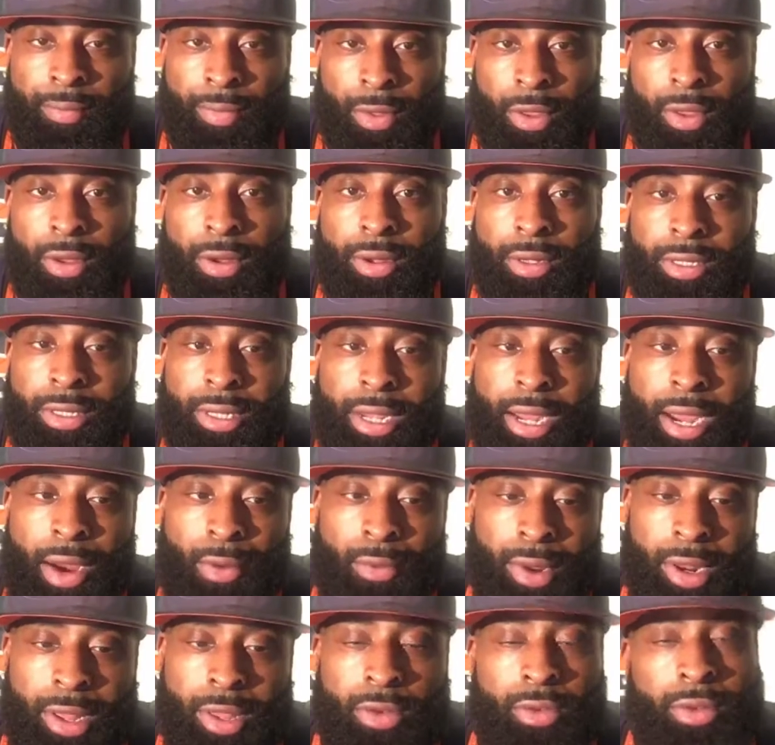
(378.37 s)
You know what I'm saying? I
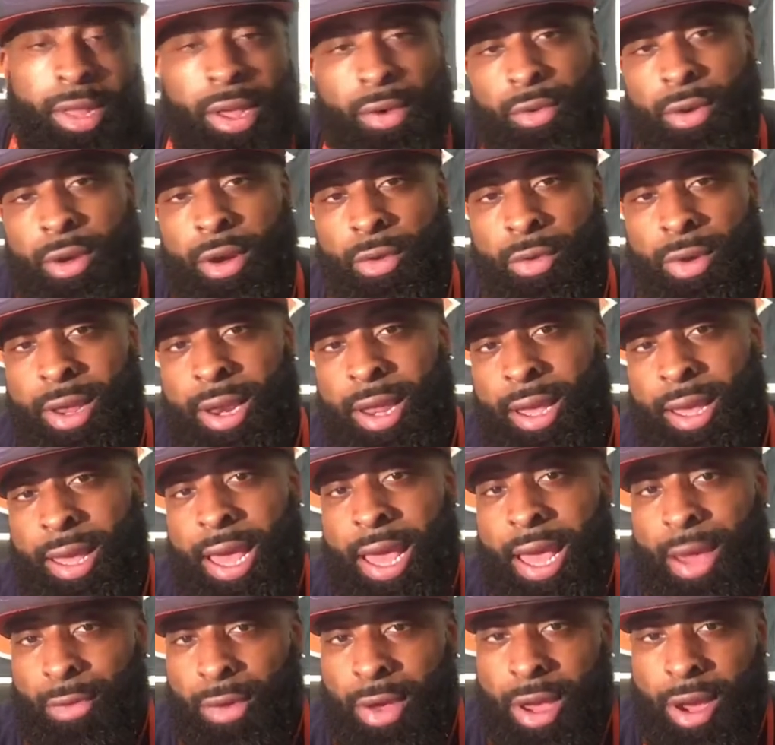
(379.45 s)
really do think we're going to win that
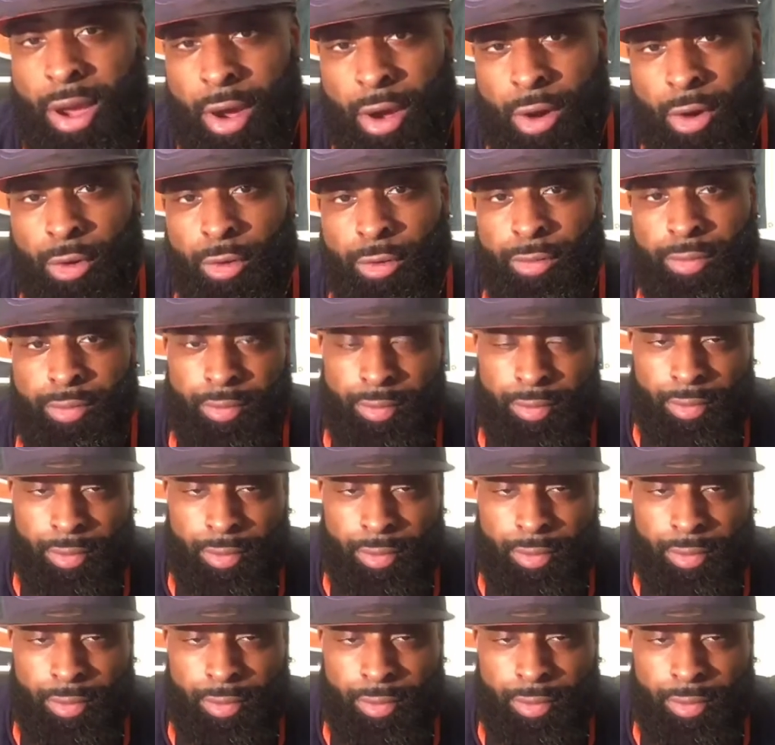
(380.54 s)
game. We at home.